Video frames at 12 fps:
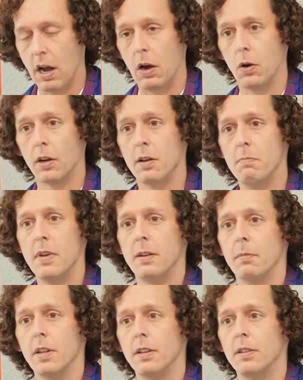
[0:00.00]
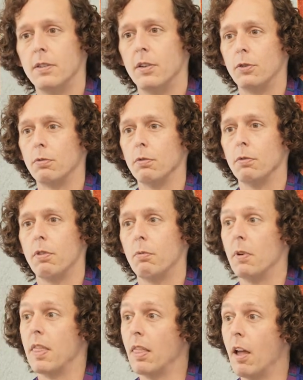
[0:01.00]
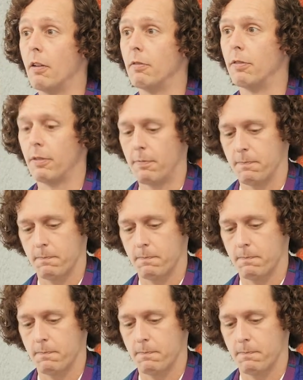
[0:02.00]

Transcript: our commitment truth with love.